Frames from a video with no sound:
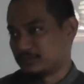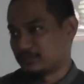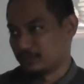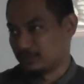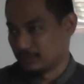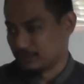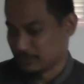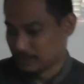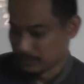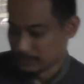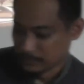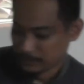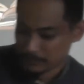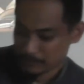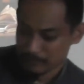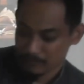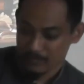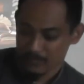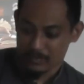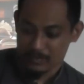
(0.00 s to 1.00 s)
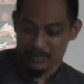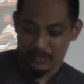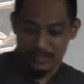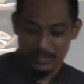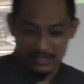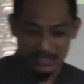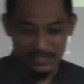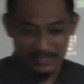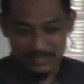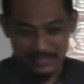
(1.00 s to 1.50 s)
So
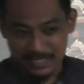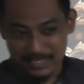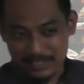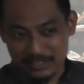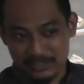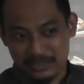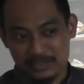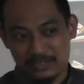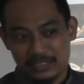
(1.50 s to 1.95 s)
it does